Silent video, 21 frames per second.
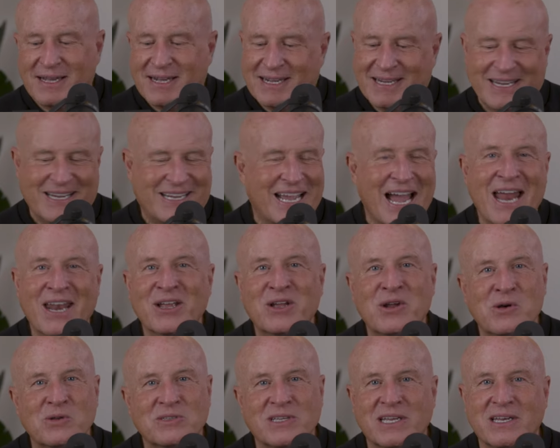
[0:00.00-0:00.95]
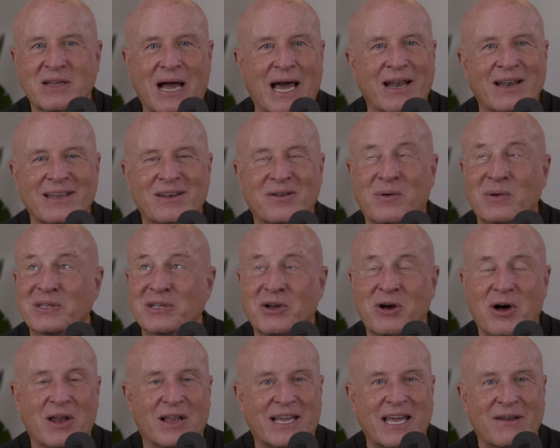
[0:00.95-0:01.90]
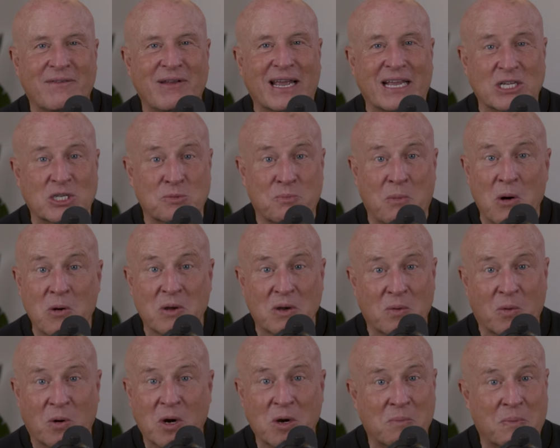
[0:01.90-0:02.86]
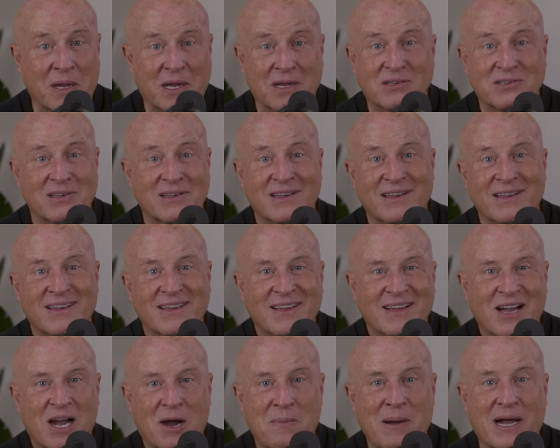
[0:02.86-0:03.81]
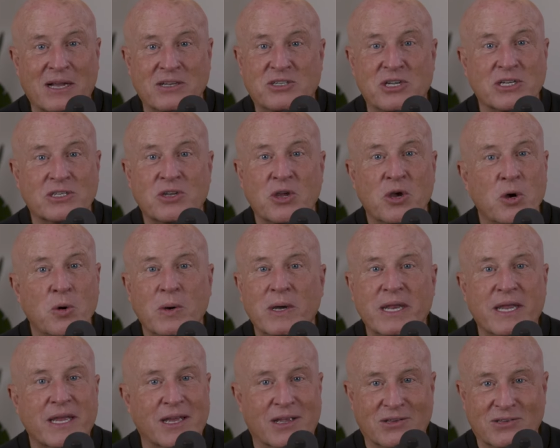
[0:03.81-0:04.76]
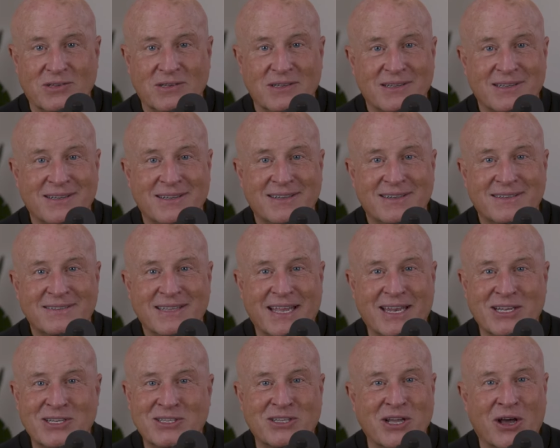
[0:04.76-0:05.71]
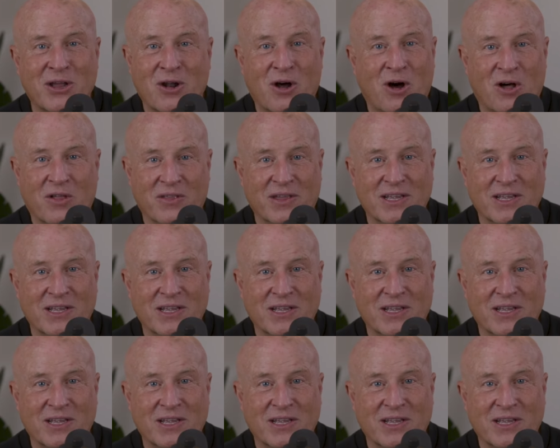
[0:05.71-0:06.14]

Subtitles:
it kind of goes into, I don't even know what to call it, kind of like a spoken word piece about just who it is that has done all